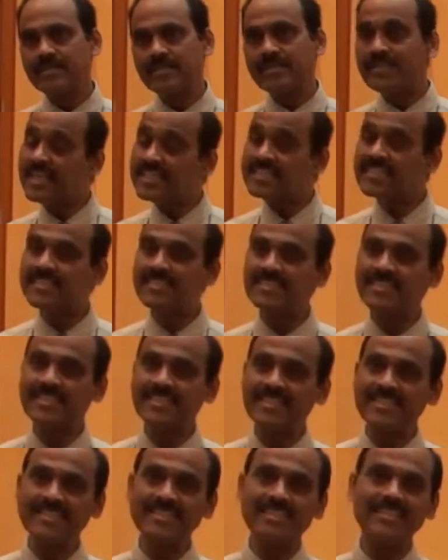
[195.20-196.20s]

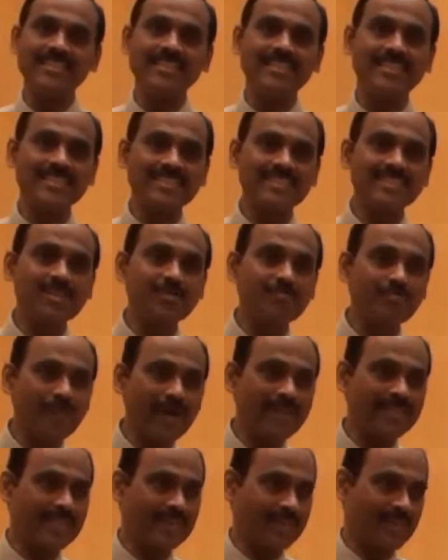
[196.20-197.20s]
necessity is the
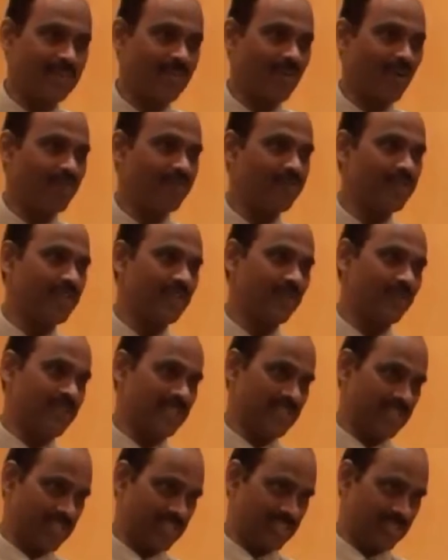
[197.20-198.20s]
mother of
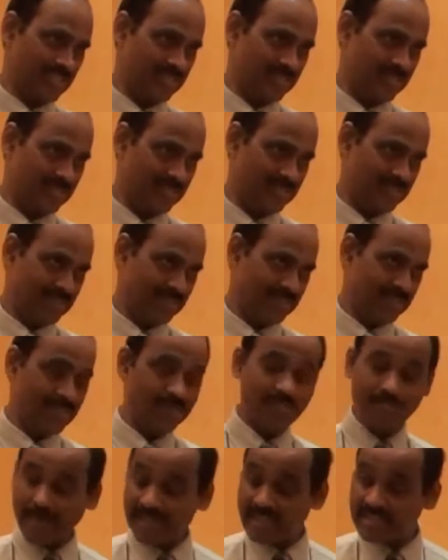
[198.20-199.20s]
invention.
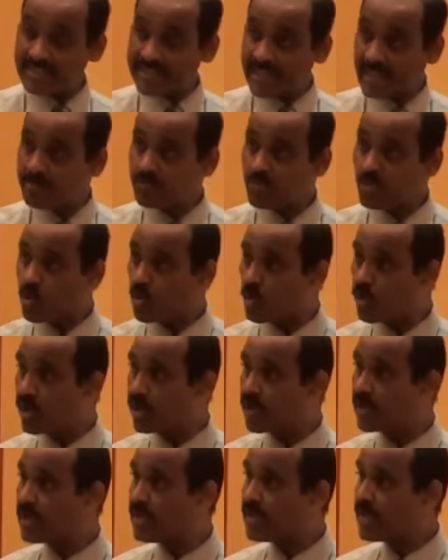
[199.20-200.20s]
By the same
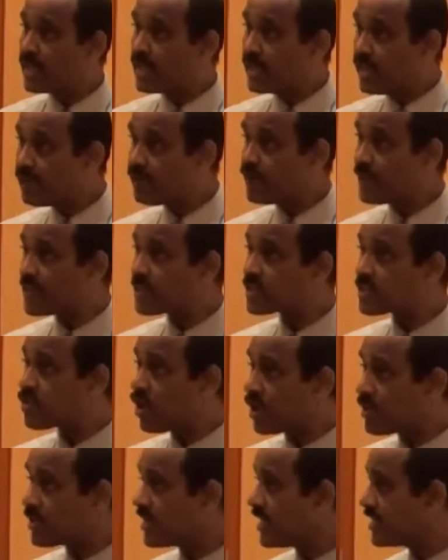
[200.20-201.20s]
token, if it is
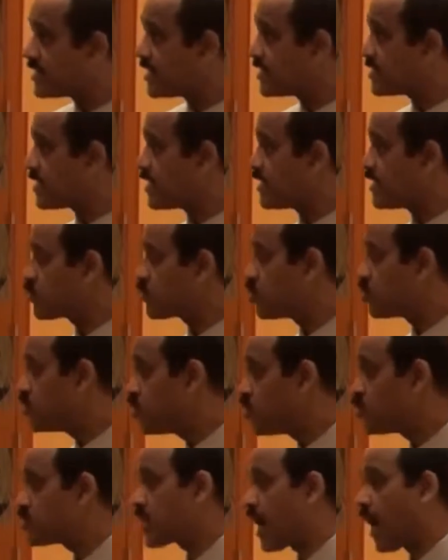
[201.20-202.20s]
not necessary to
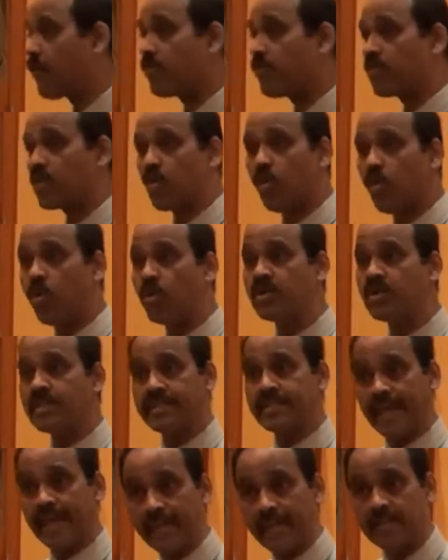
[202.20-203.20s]
use our own
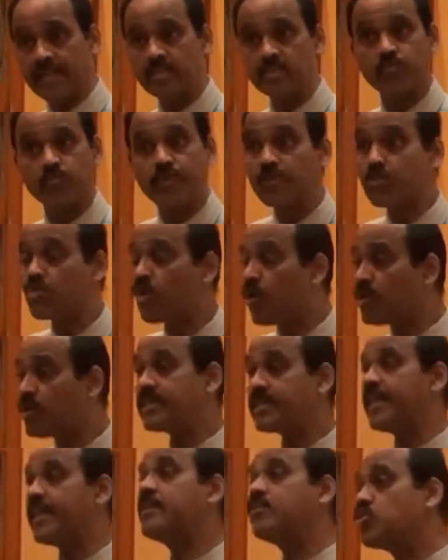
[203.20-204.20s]
talents, we
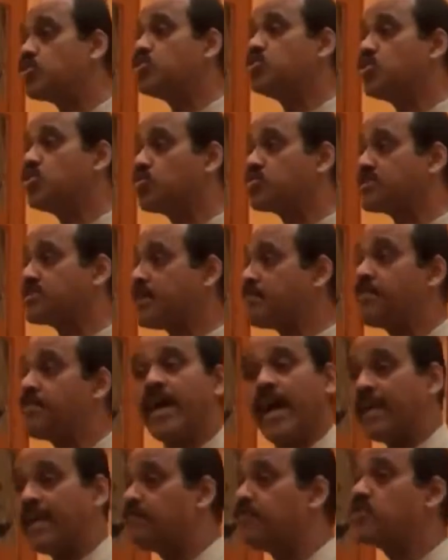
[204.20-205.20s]
don't tend to use them
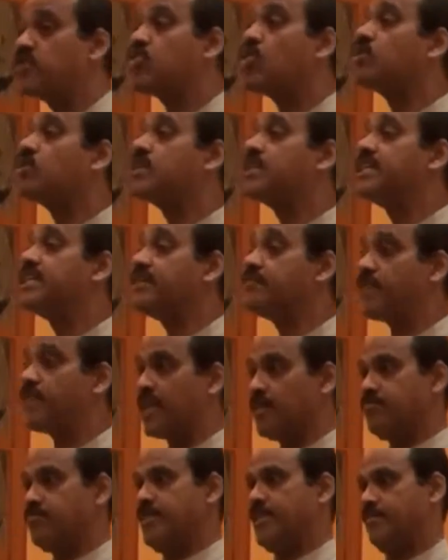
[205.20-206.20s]
and we don't
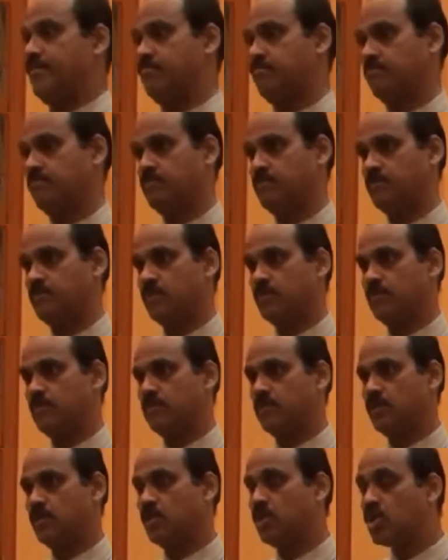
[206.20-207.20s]
develop them.
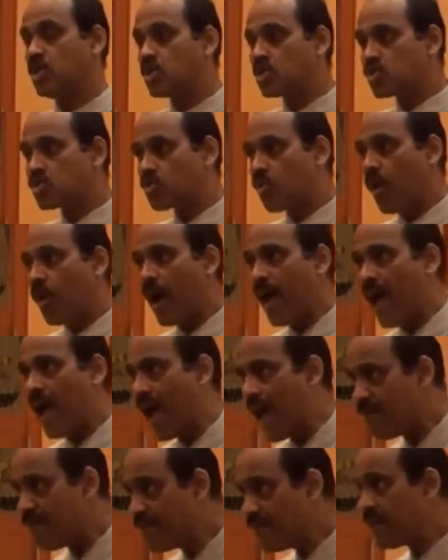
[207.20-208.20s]
So
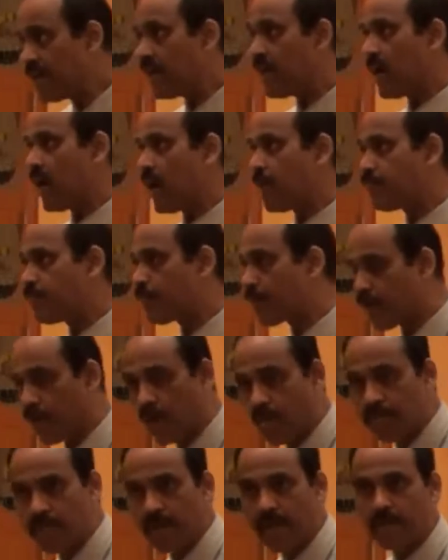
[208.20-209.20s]
having a
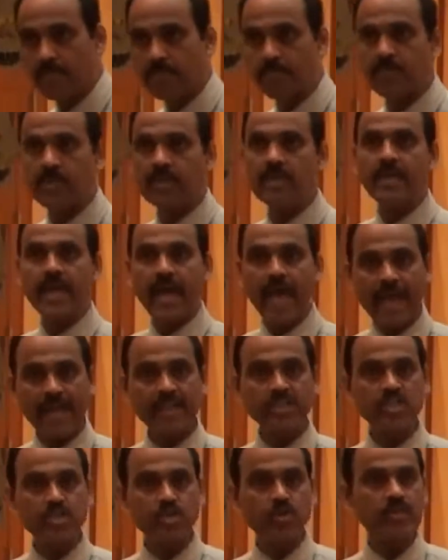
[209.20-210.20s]
problem
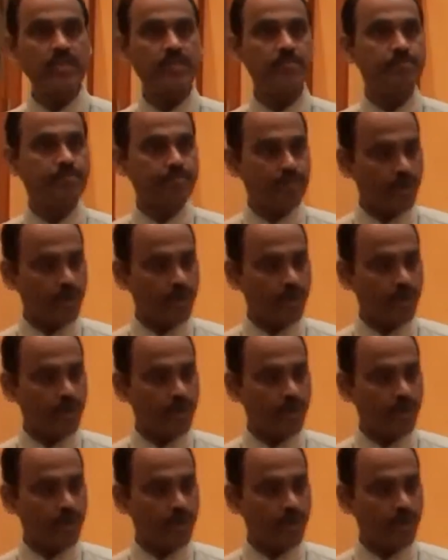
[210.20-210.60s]
actually